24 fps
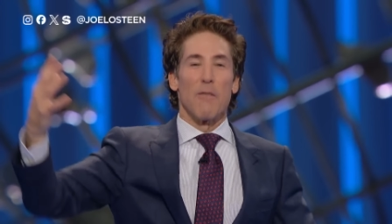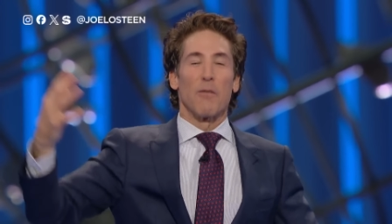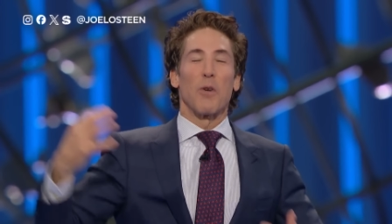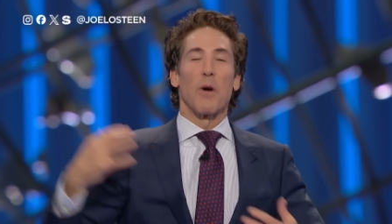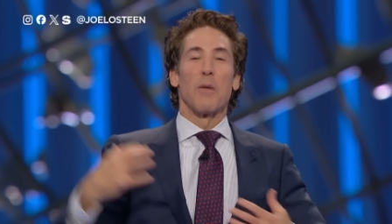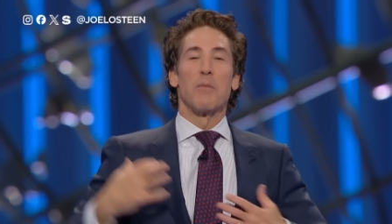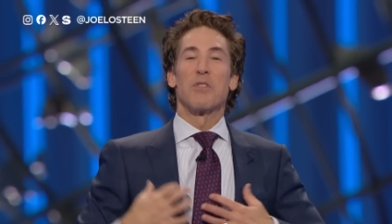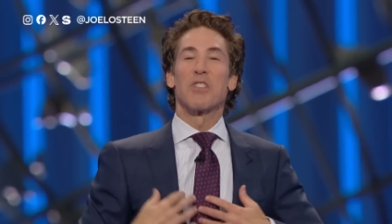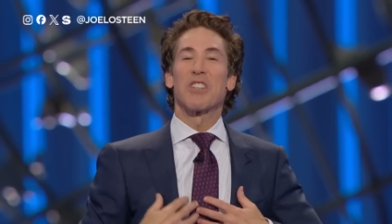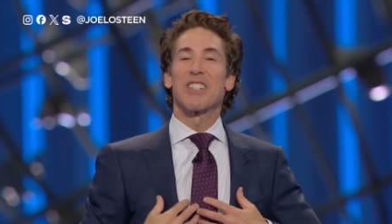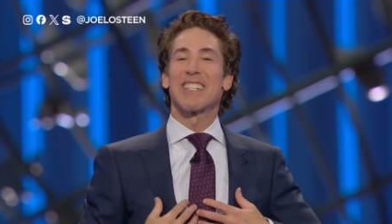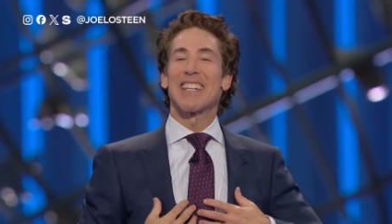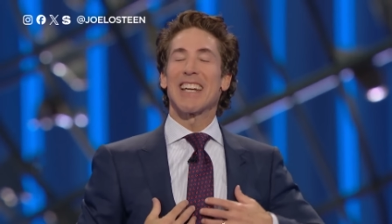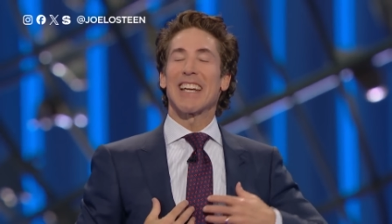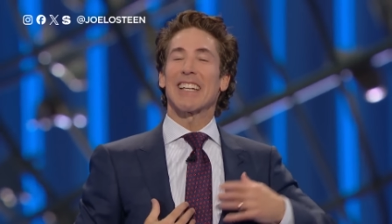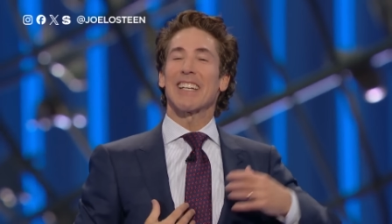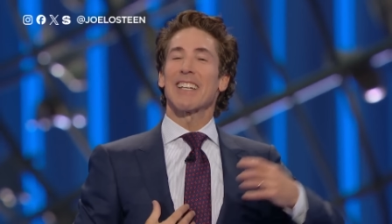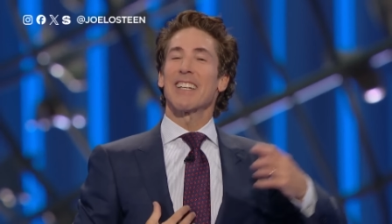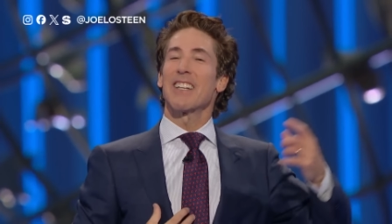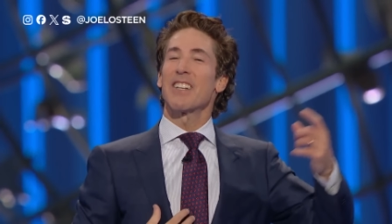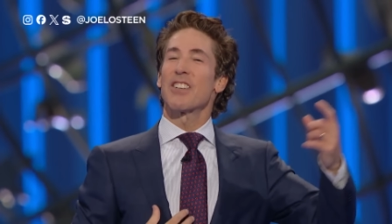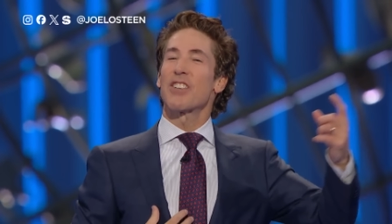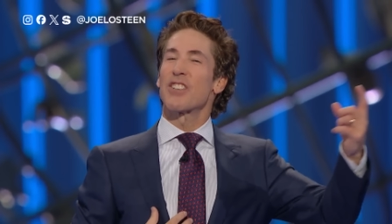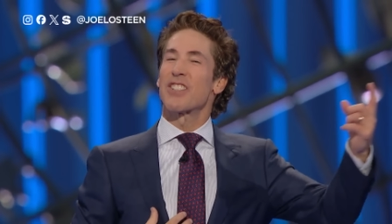from
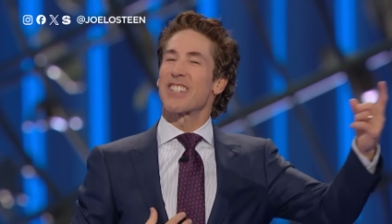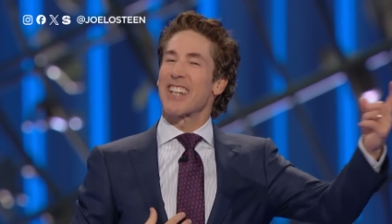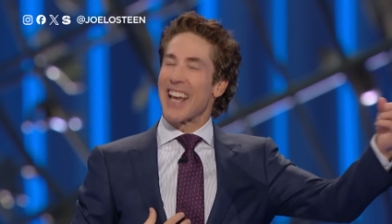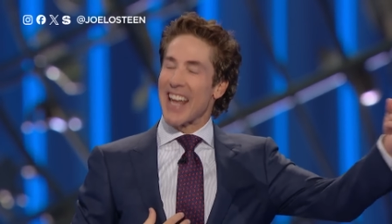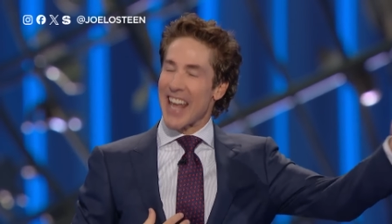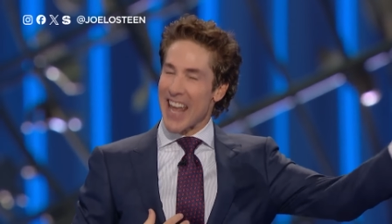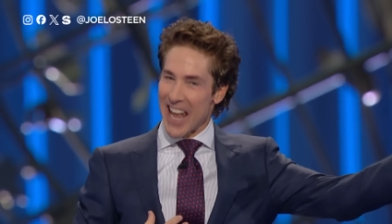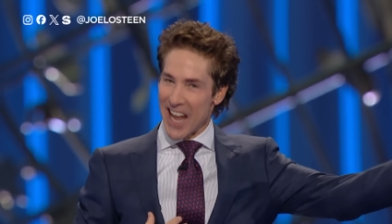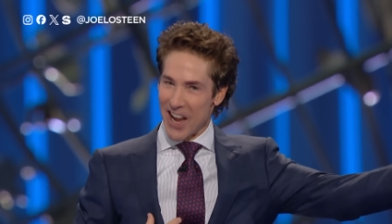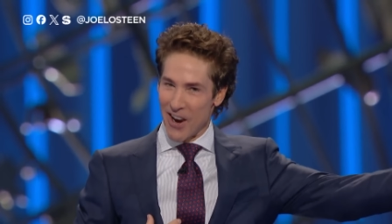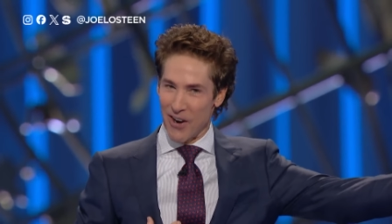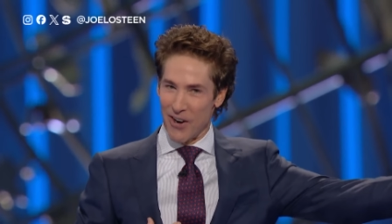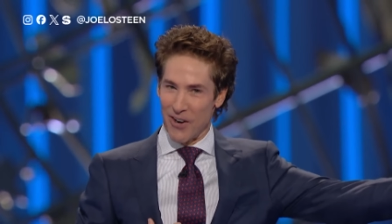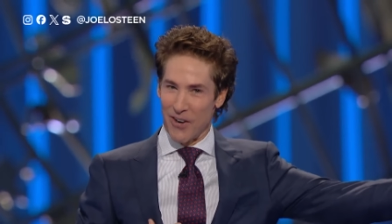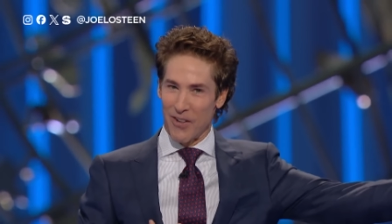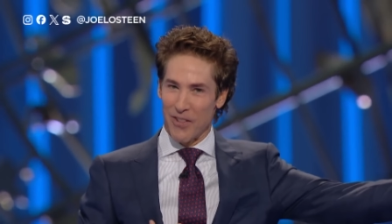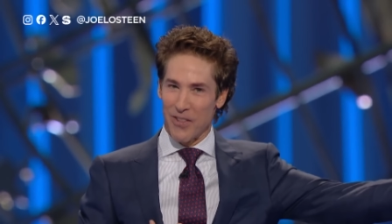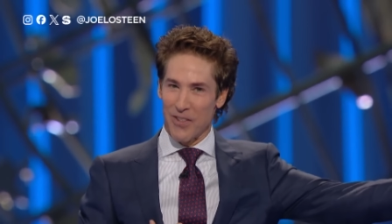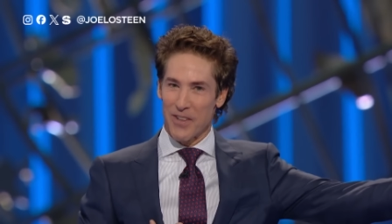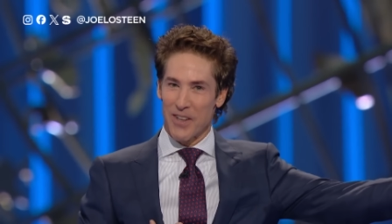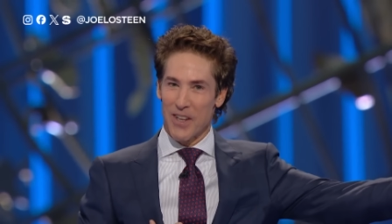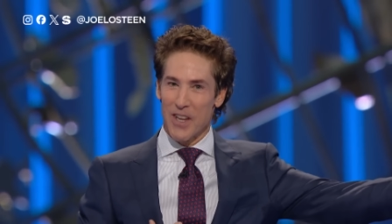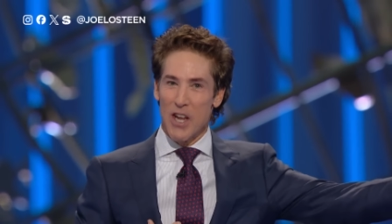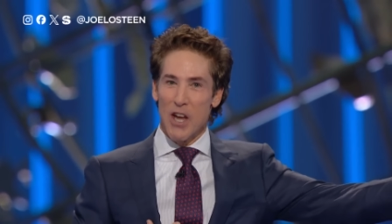sickness to
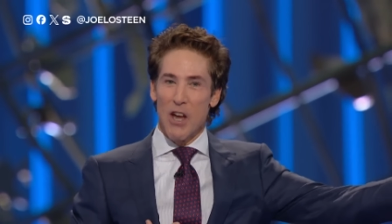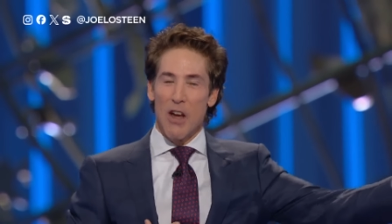health,